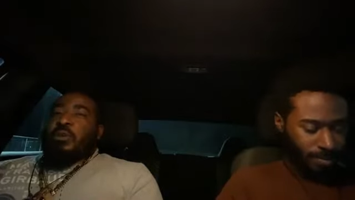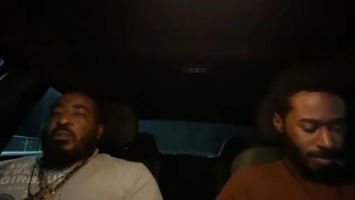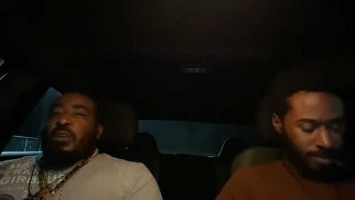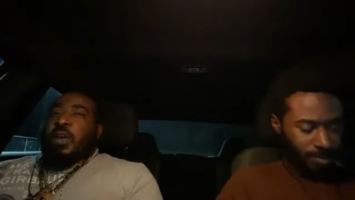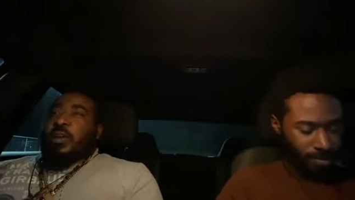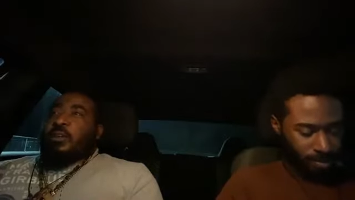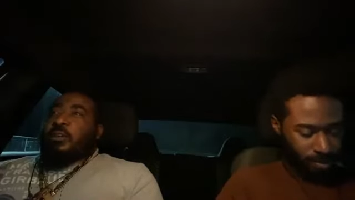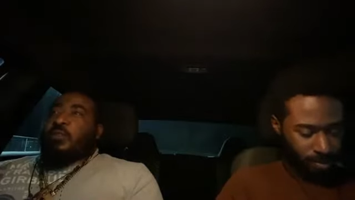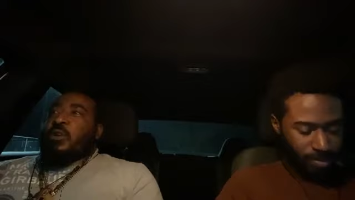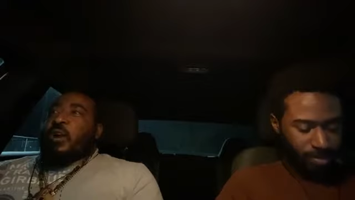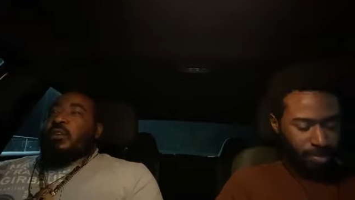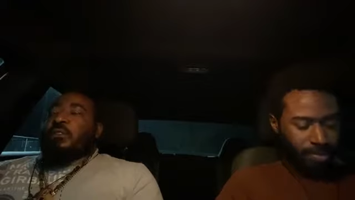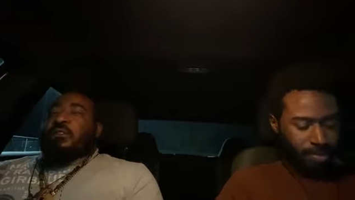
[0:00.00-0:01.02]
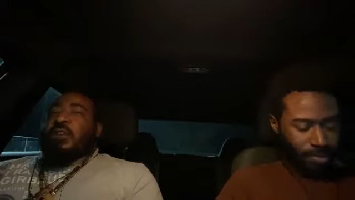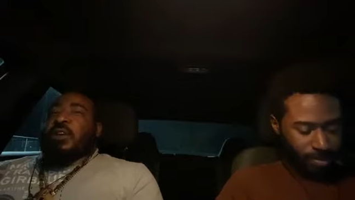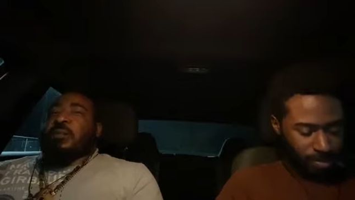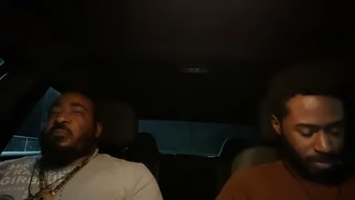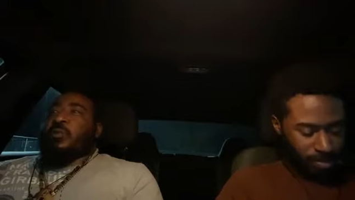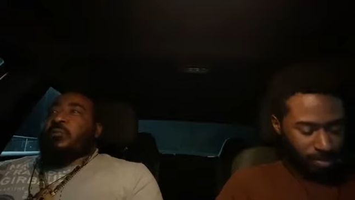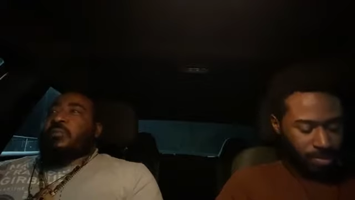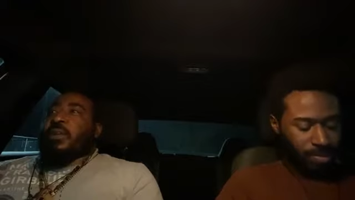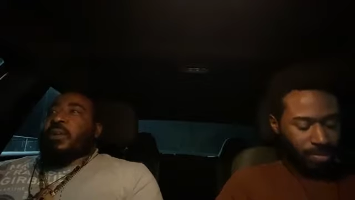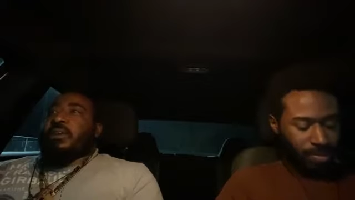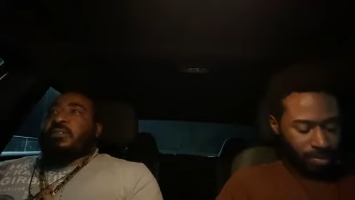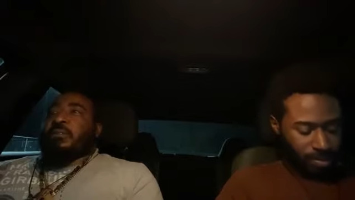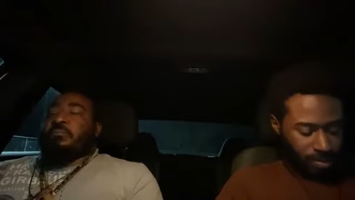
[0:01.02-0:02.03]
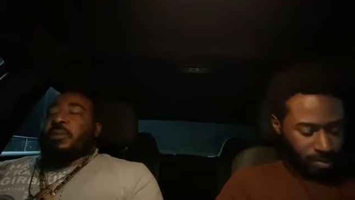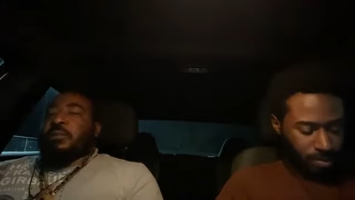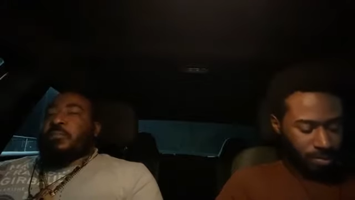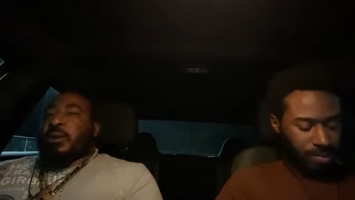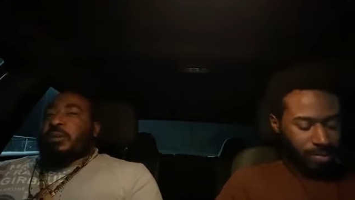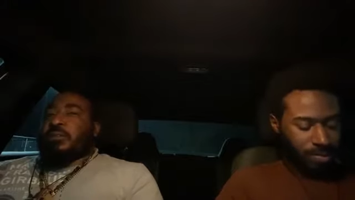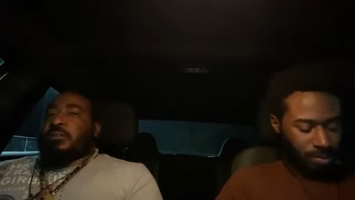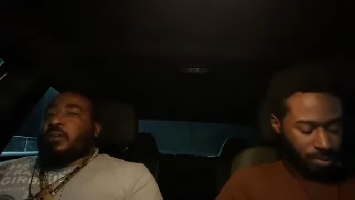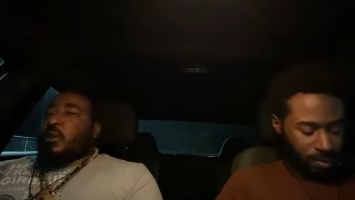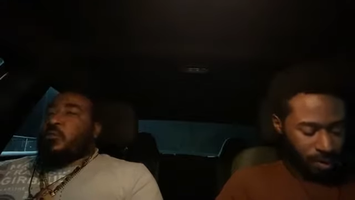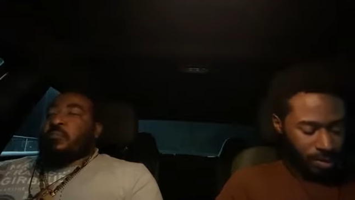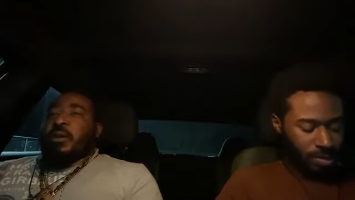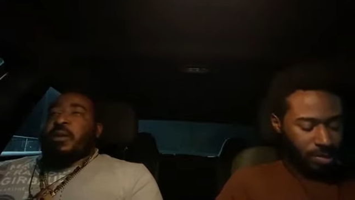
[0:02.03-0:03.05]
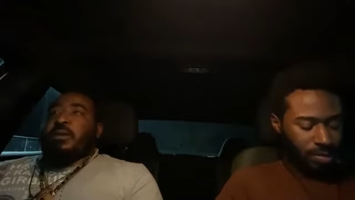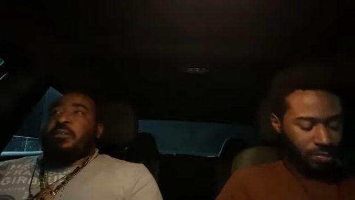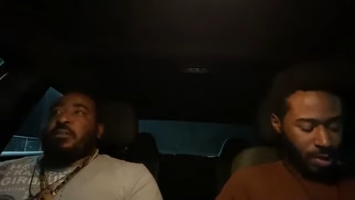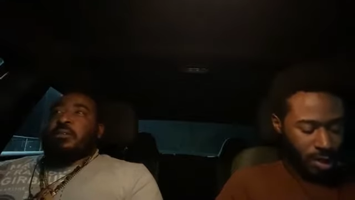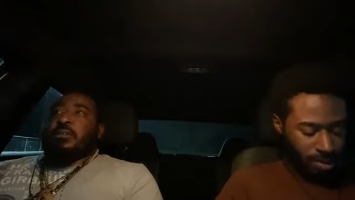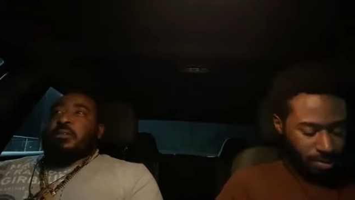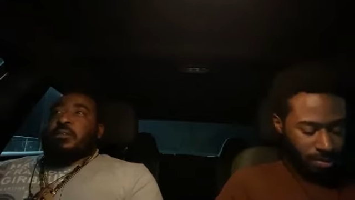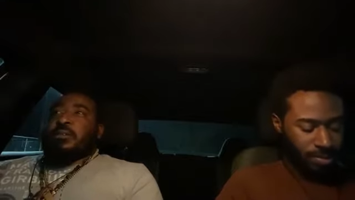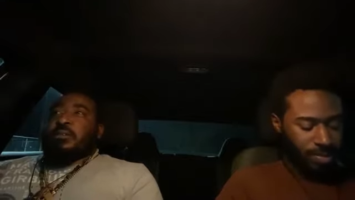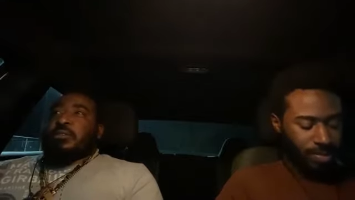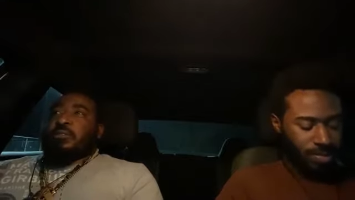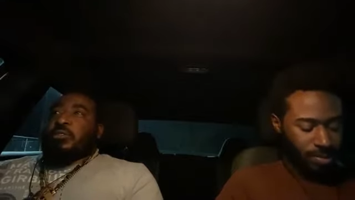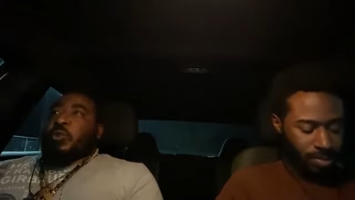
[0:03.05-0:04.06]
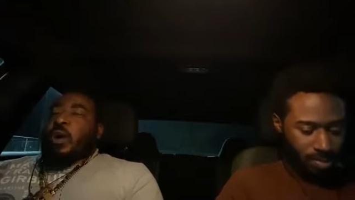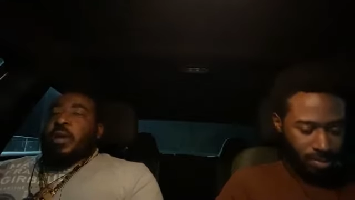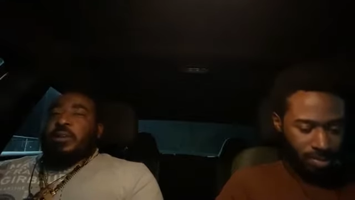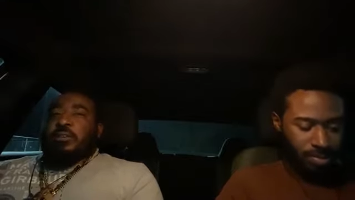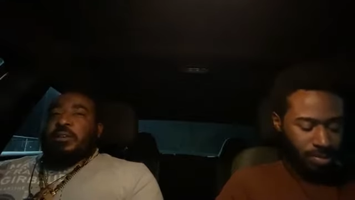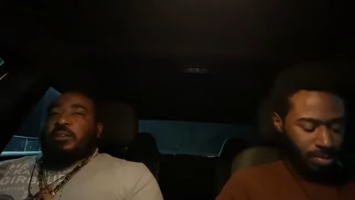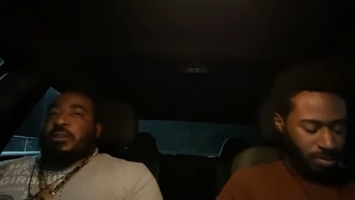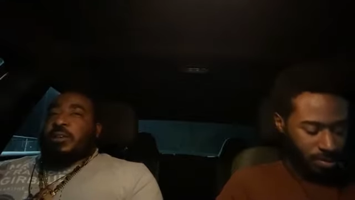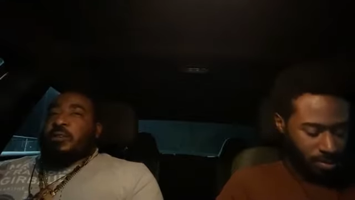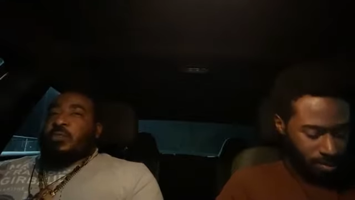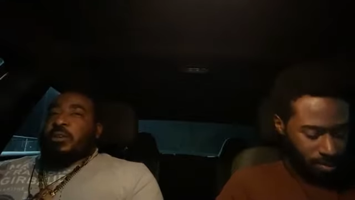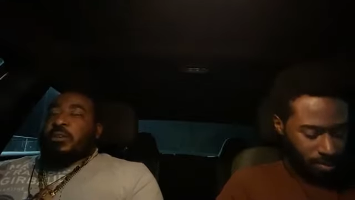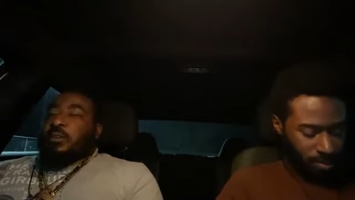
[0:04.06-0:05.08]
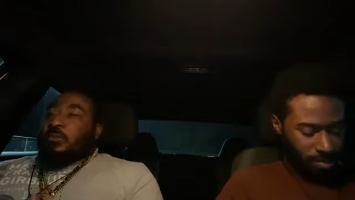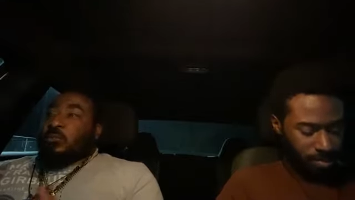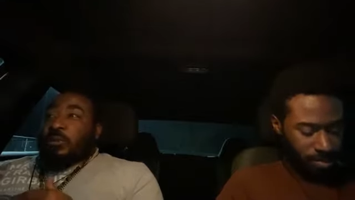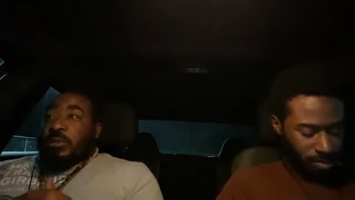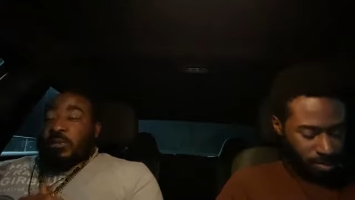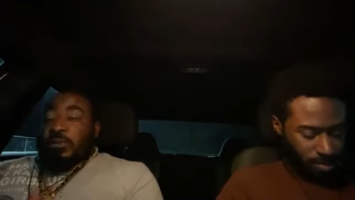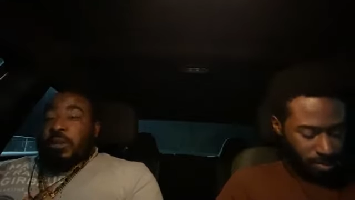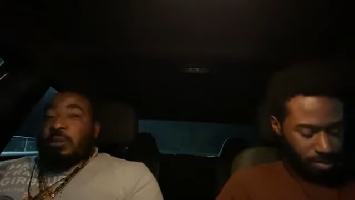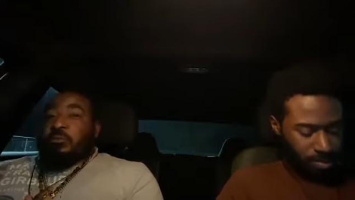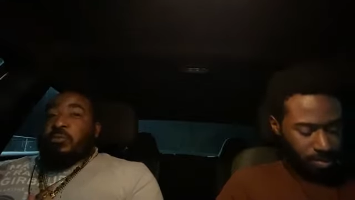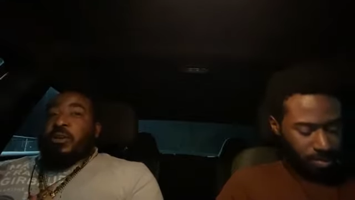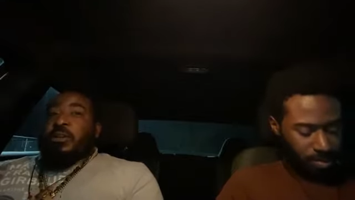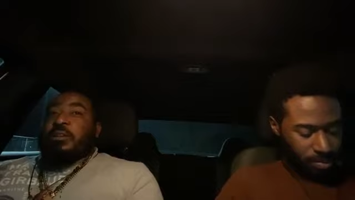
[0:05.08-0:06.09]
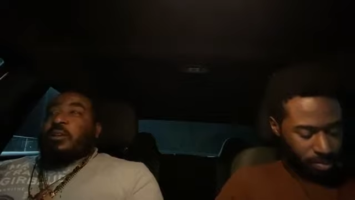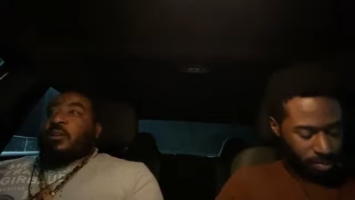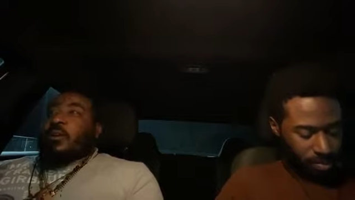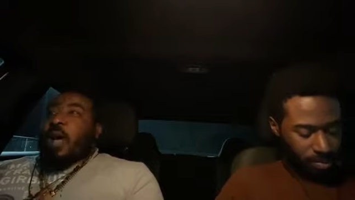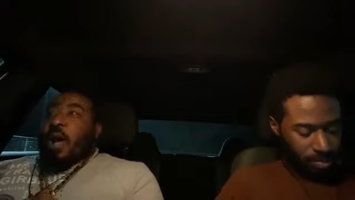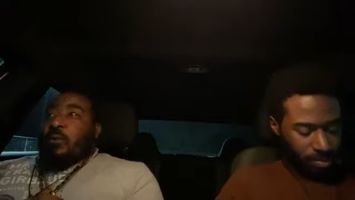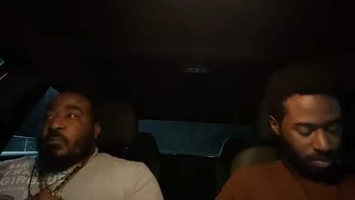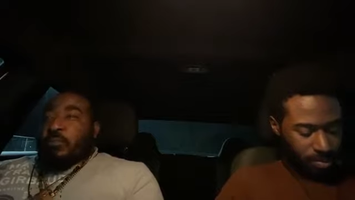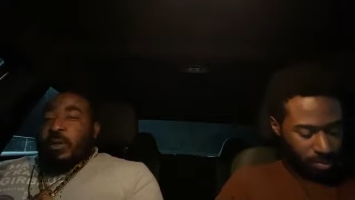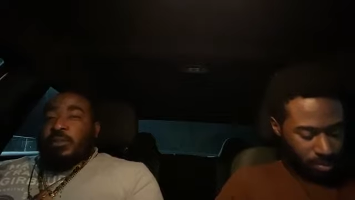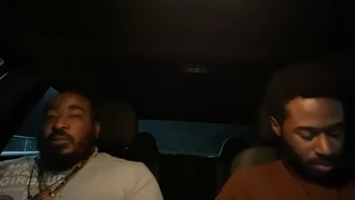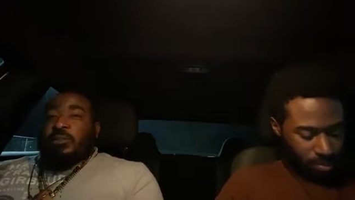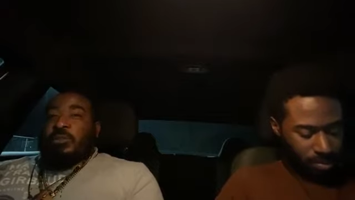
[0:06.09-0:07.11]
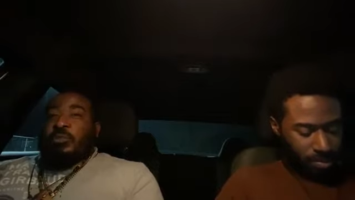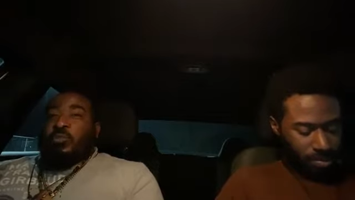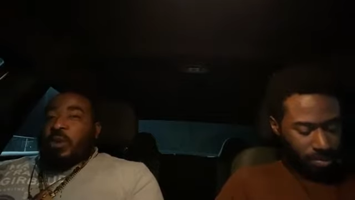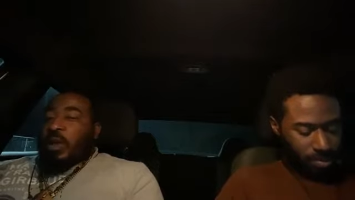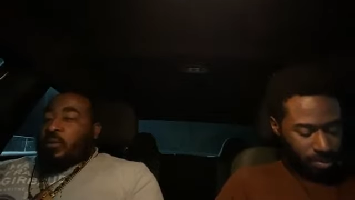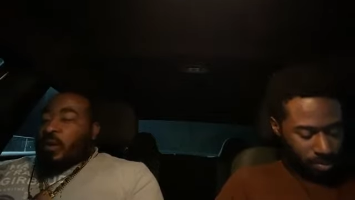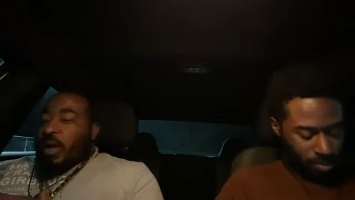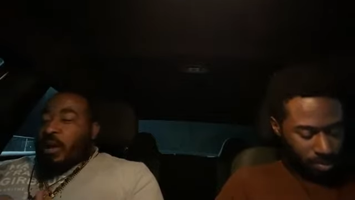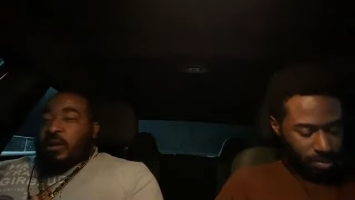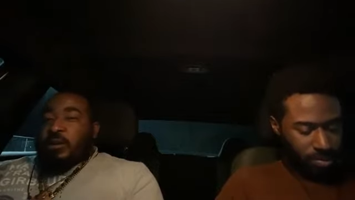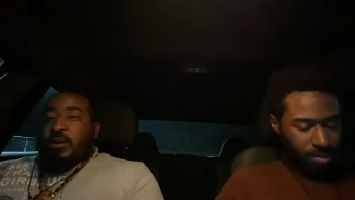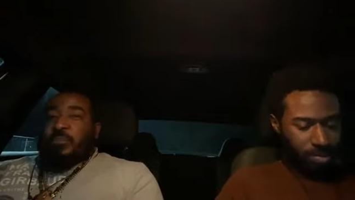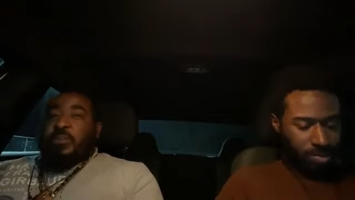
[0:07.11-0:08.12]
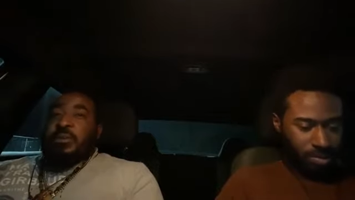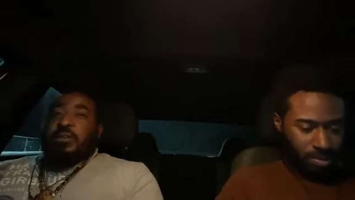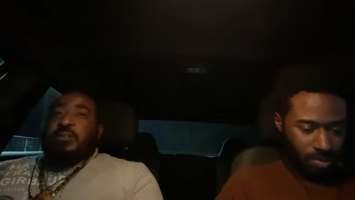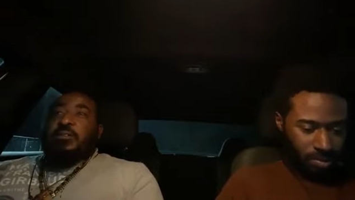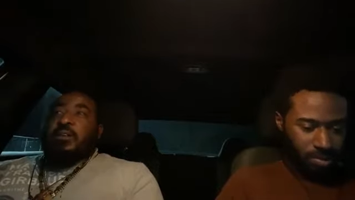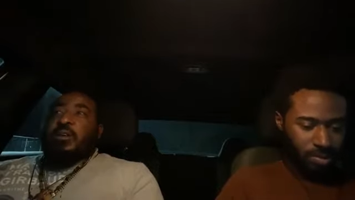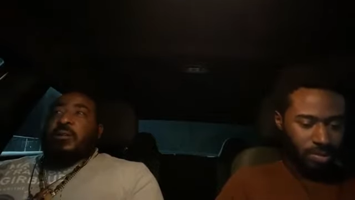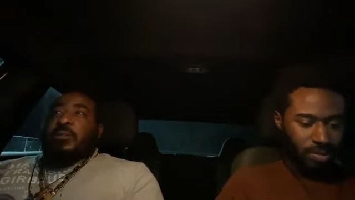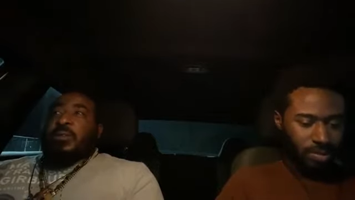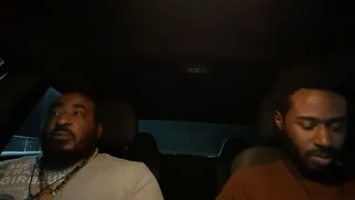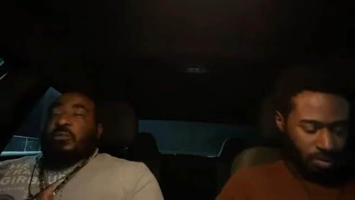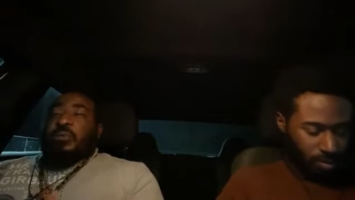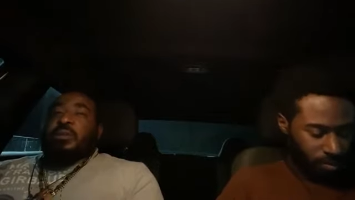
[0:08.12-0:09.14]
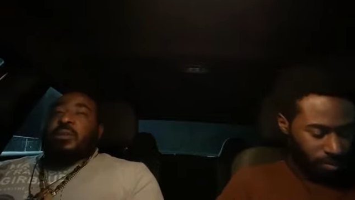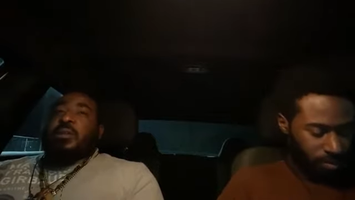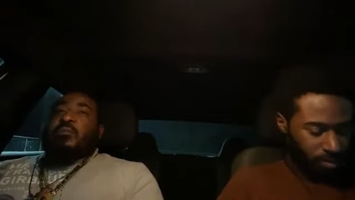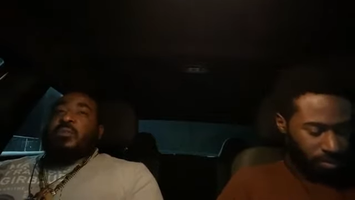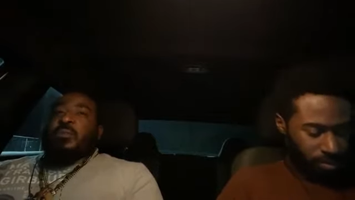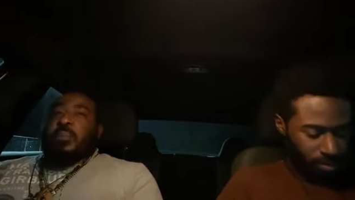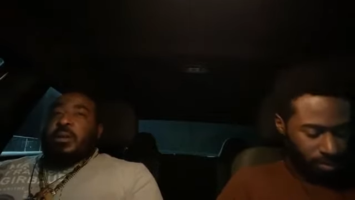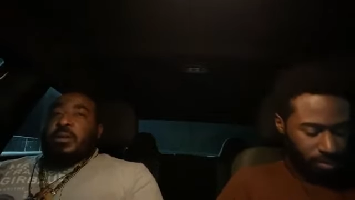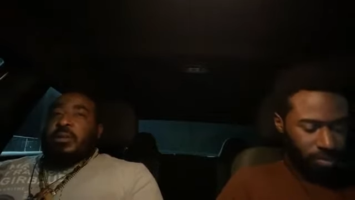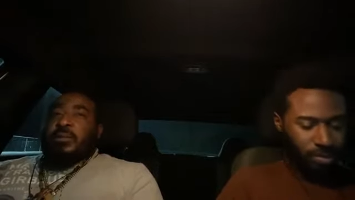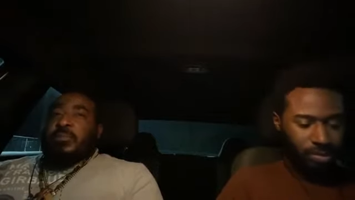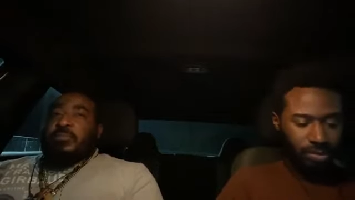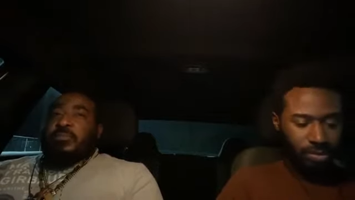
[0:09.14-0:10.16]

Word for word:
Speaker 1: what hey, you understand more things than people know, man. Right. So hey, just deal we we just dealing with our measure, whatever our cup is, that's what we are dealing with, man.